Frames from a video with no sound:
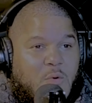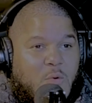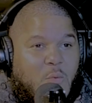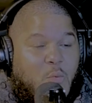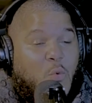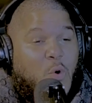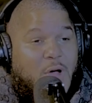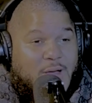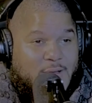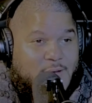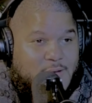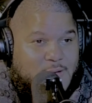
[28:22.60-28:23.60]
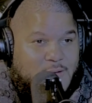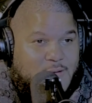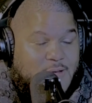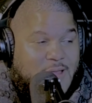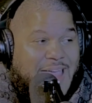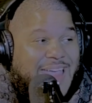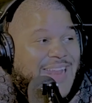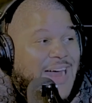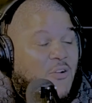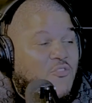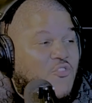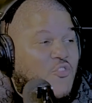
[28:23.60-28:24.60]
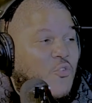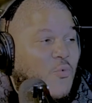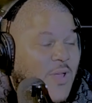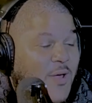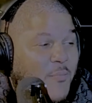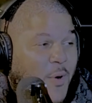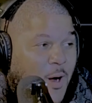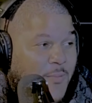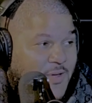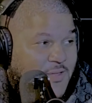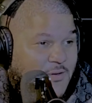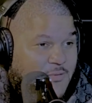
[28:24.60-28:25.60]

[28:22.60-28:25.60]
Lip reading: 1 8-ounce Korean barbecue.